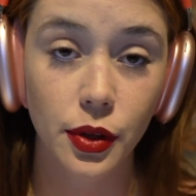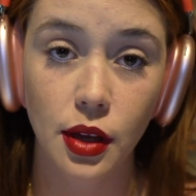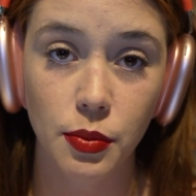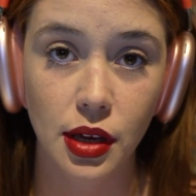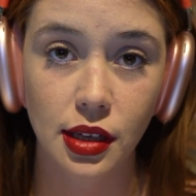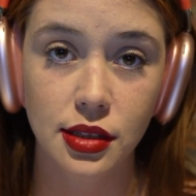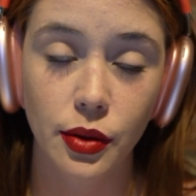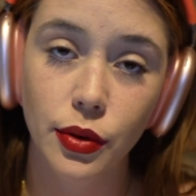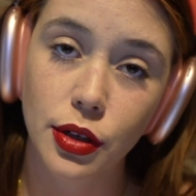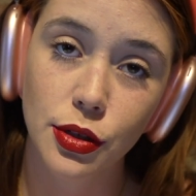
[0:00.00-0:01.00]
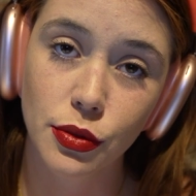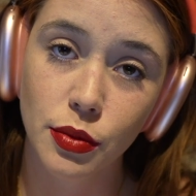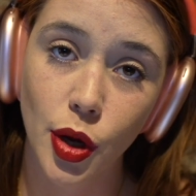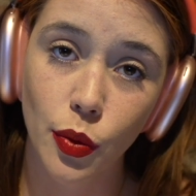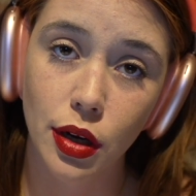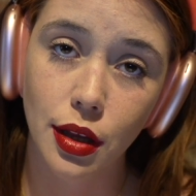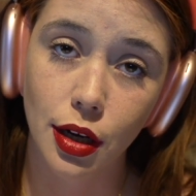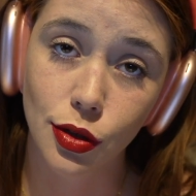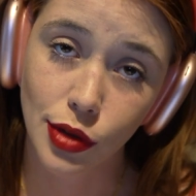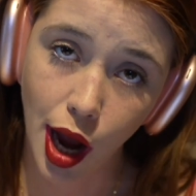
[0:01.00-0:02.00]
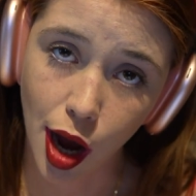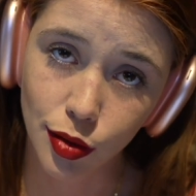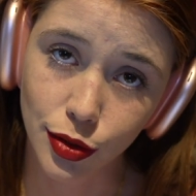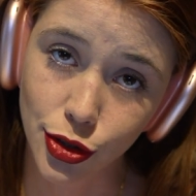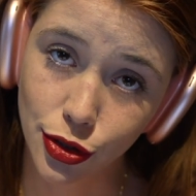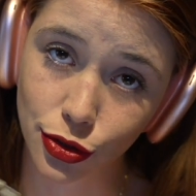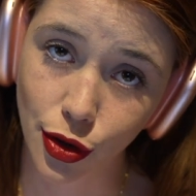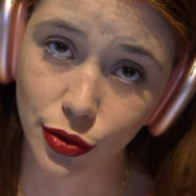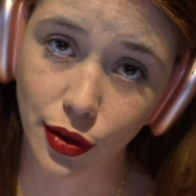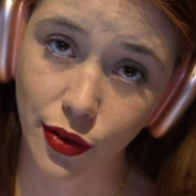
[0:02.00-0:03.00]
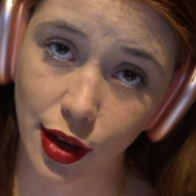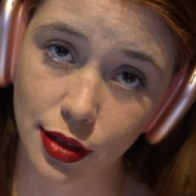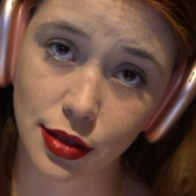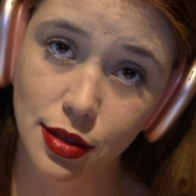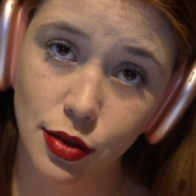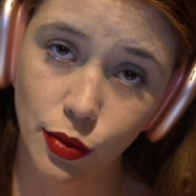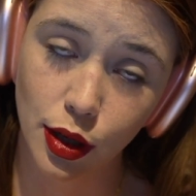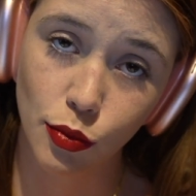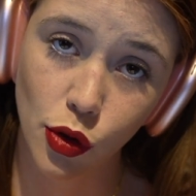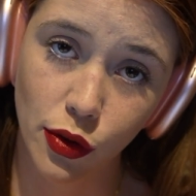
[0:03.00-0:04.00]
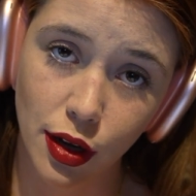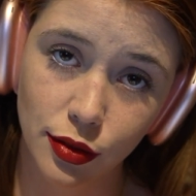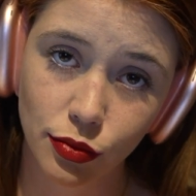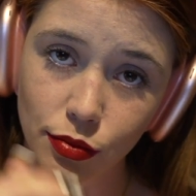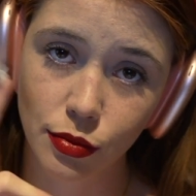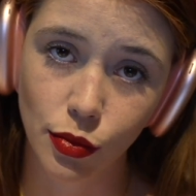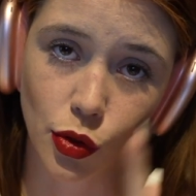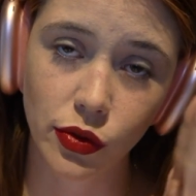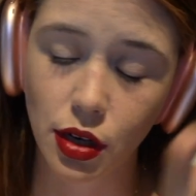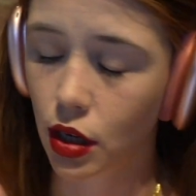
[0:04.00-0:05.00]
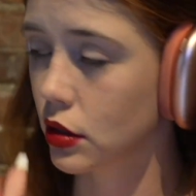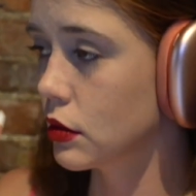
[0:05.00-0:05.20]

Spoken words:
That being said, we're going to do the remote work later now, which is OnlyFans. We're going to move on.